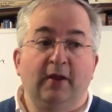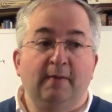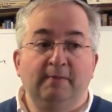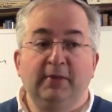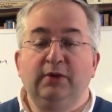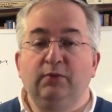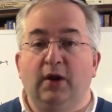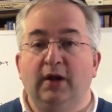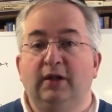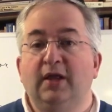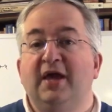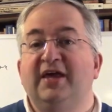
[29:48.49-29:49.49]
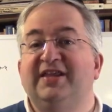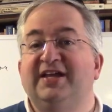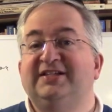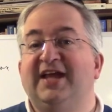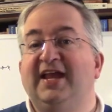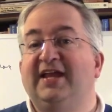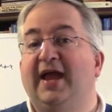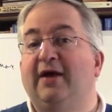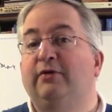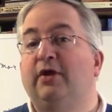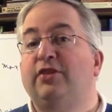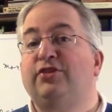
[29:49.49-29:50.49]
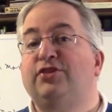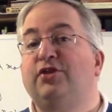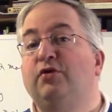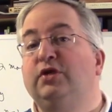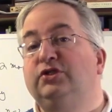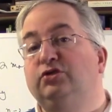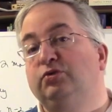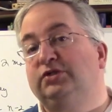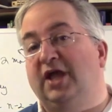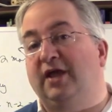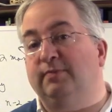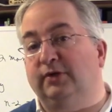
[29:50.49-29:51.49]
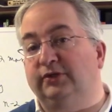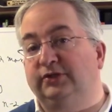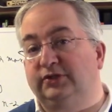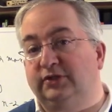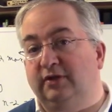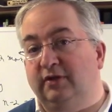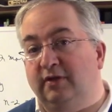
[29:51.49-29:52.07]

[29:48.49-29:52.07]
Meanwhile, they take out 32 tables